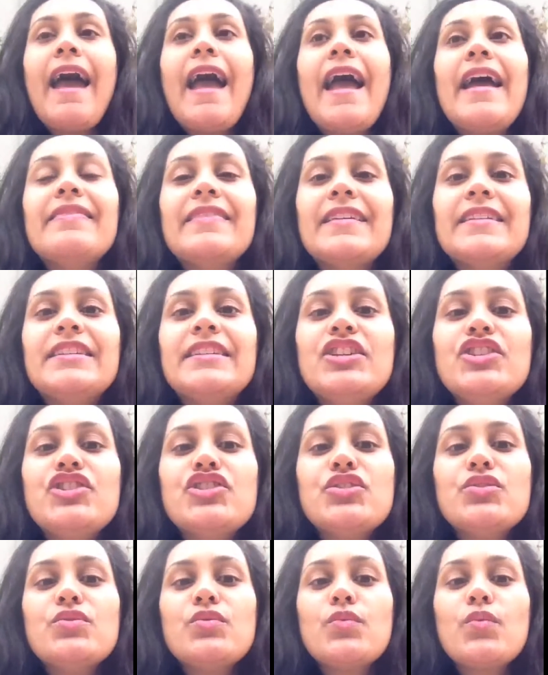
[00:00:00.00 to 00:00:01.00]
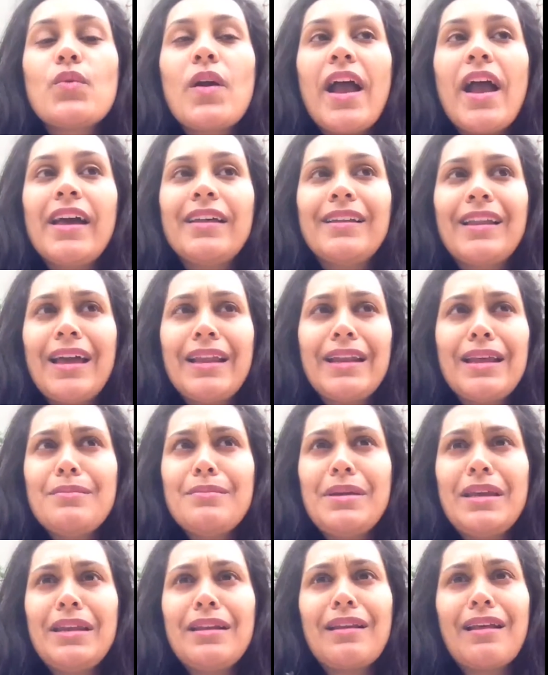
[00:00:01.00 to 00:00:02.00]
And they teach you, and I
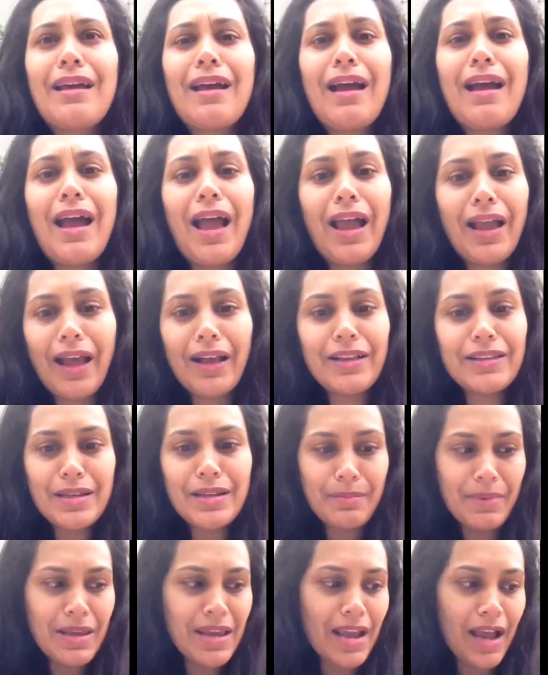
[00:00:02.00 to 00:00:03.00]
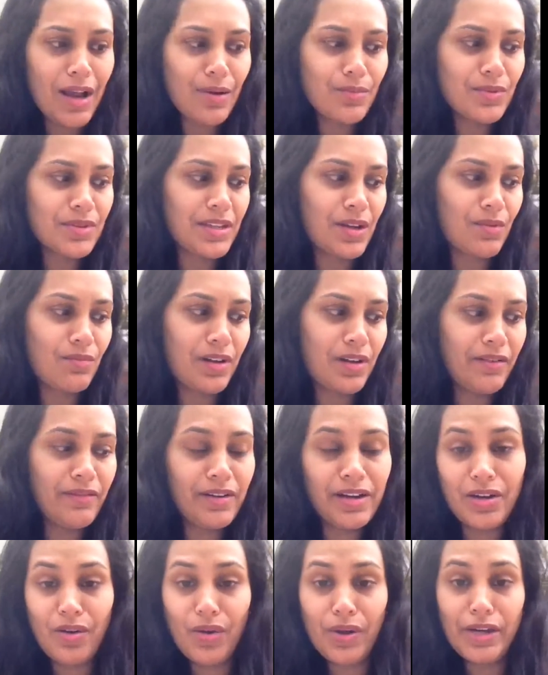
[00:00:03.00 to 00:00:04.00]
mean, to me, I was like, well, I
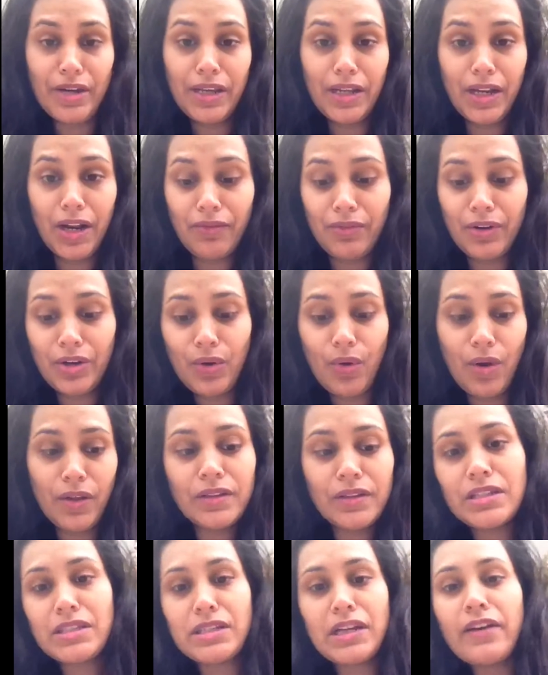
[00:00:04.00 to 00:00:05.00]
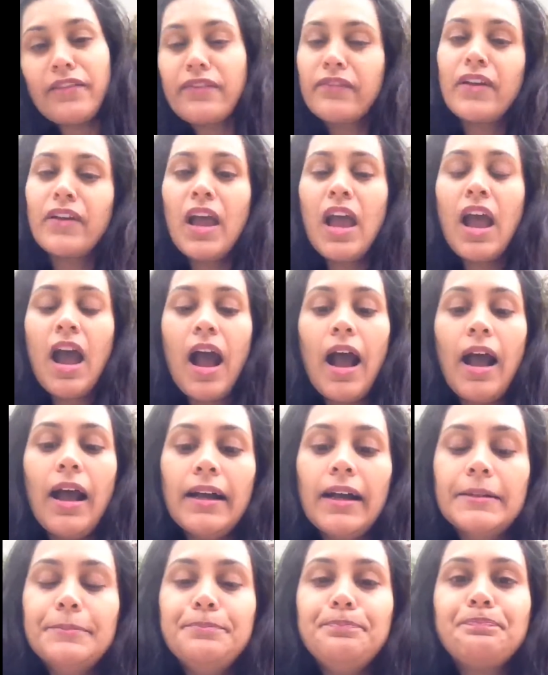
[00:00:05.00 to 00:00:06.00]
already know how to eat. I already know all this stuff.
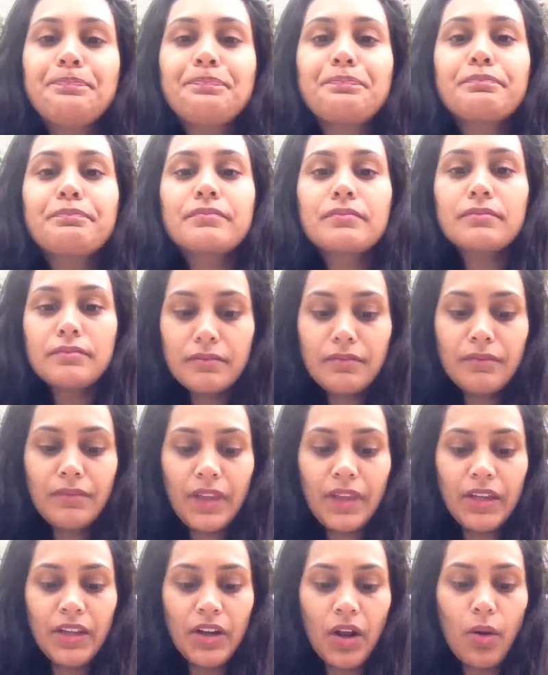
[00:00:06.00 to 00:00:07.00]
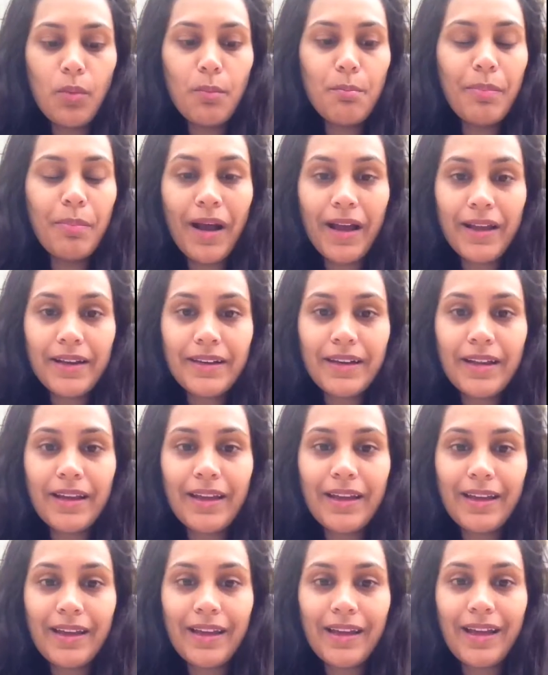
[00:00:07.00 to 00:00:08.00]
But
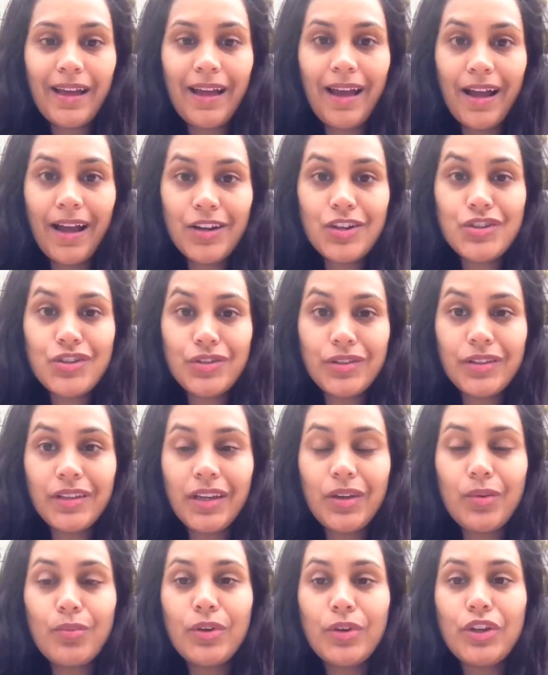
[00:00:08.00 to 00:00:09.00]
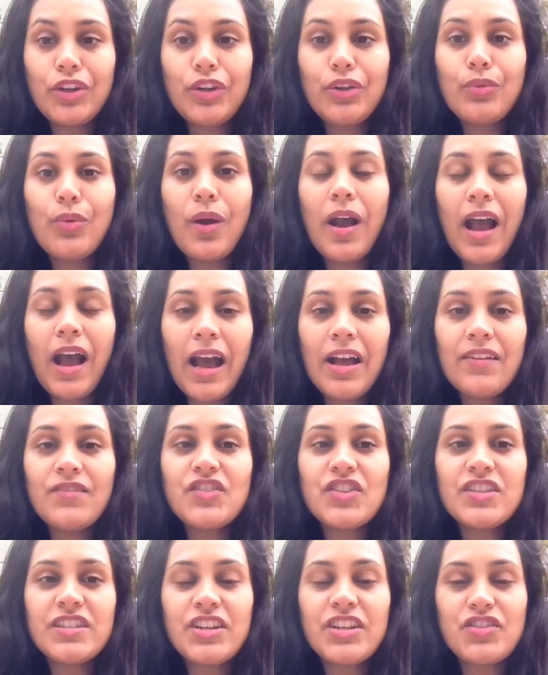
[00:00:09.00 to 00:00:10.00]
actually, when you have
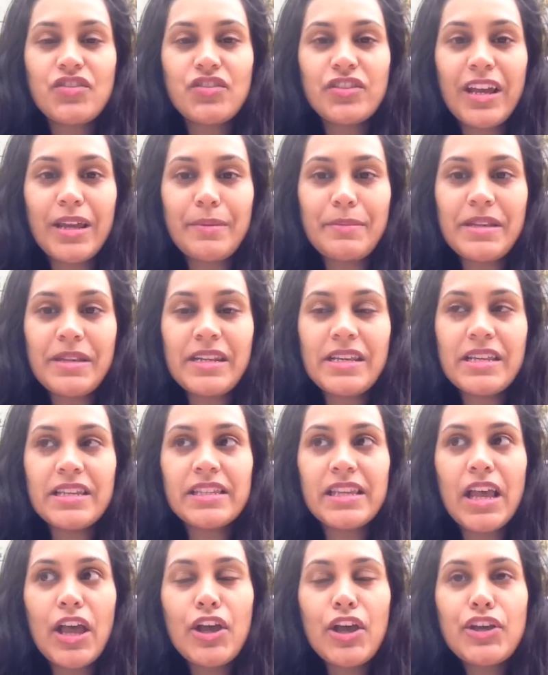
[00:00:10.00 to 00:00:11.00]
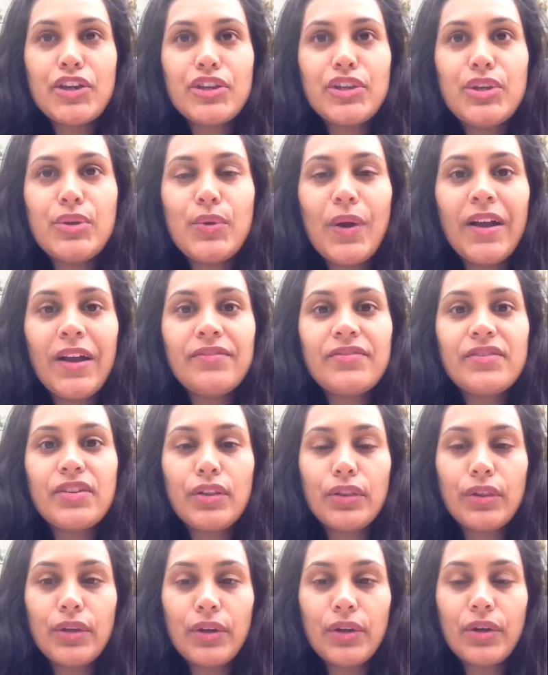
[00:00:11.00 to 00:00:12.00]
gestational diabetes, you have to
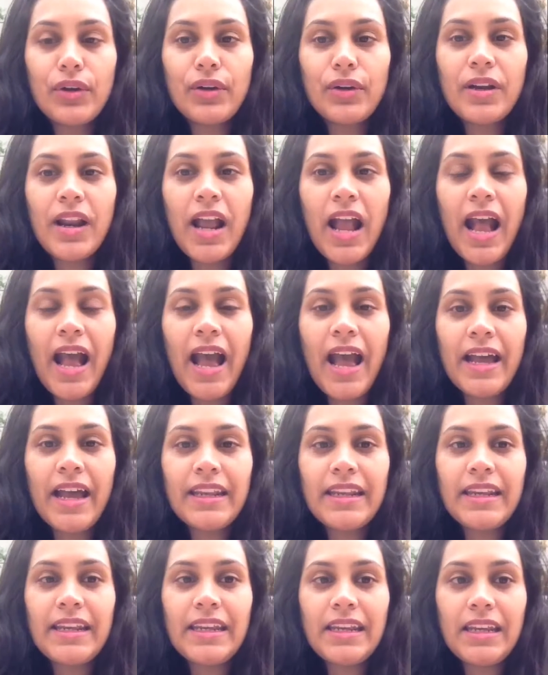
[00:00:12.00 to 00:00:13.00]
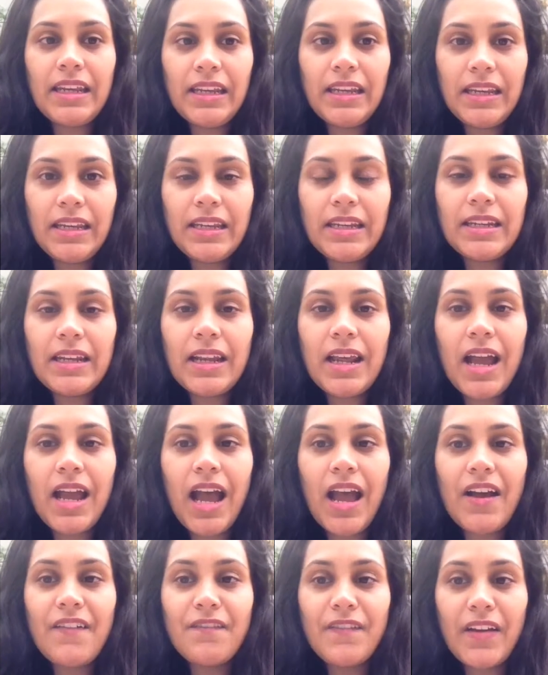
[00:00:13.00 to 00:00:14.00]
learn how to eat
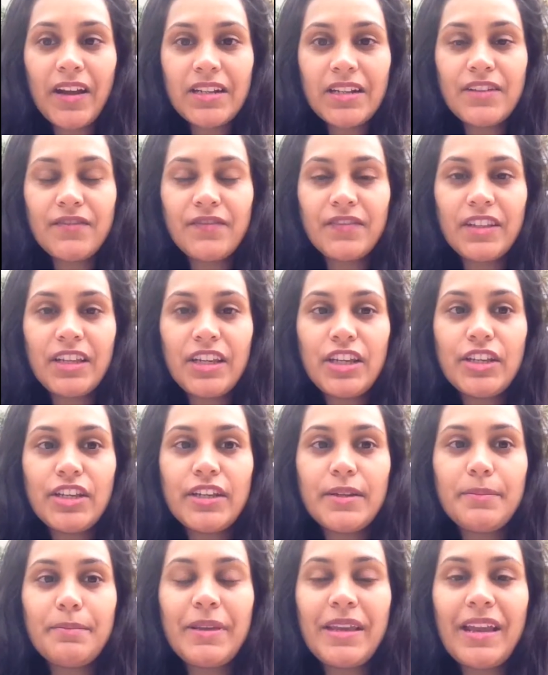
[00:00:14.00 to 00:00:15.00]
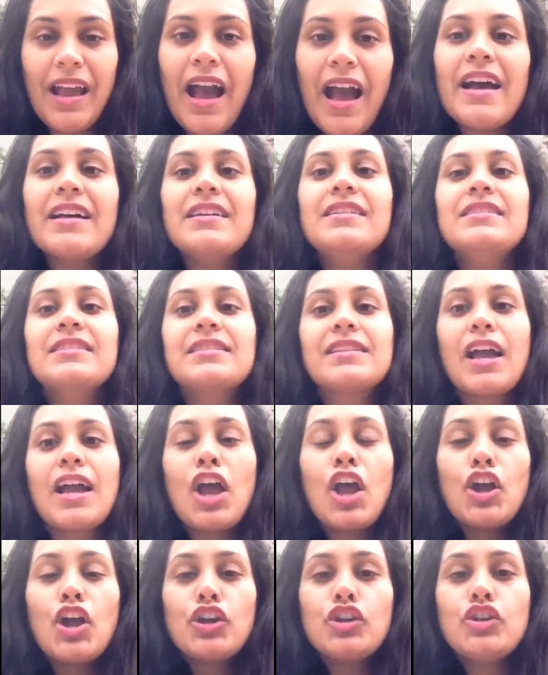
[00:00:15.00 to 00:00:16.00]
effectively because
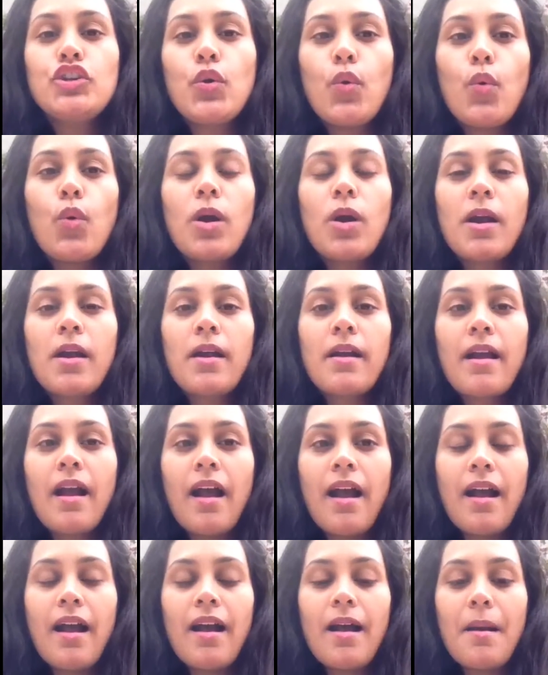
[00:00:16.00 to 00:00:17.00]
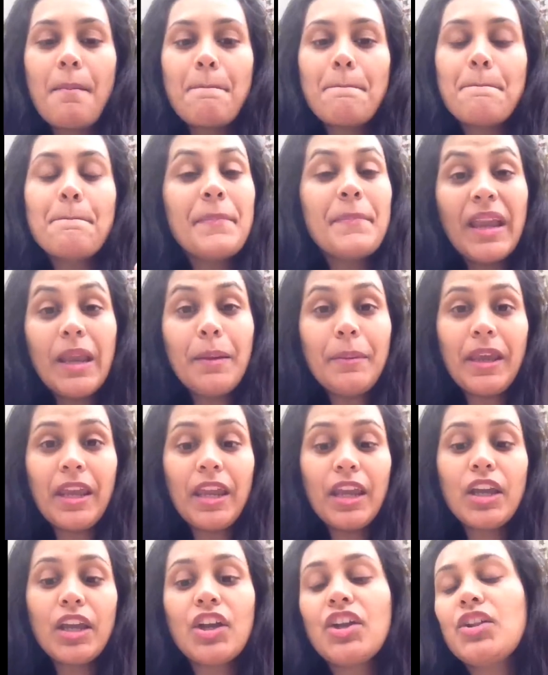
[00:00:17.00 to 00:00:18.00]
your
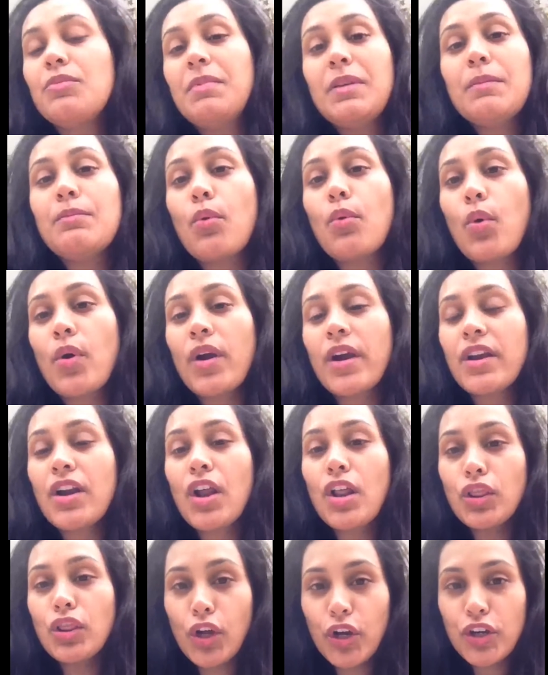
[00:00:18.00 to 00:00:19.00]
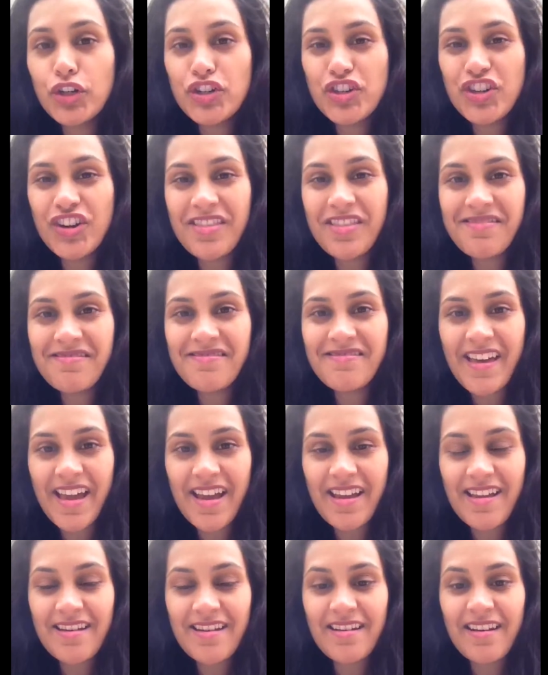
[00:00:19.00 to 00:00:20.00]
baby could be born larger
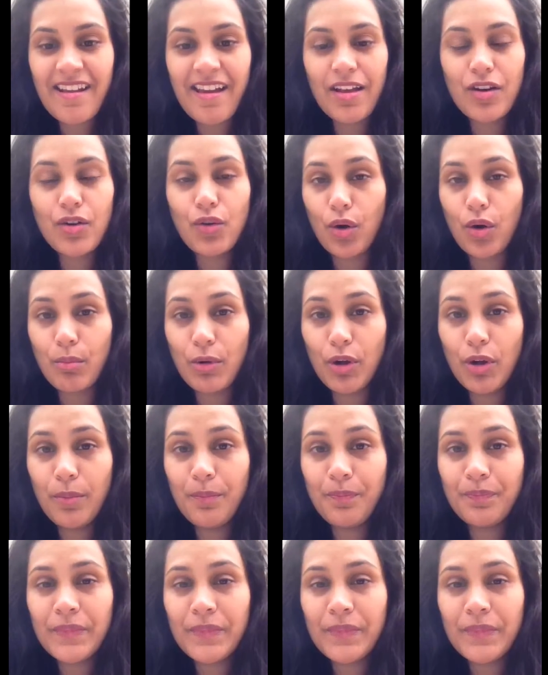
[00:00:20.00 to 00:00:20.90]
than normal.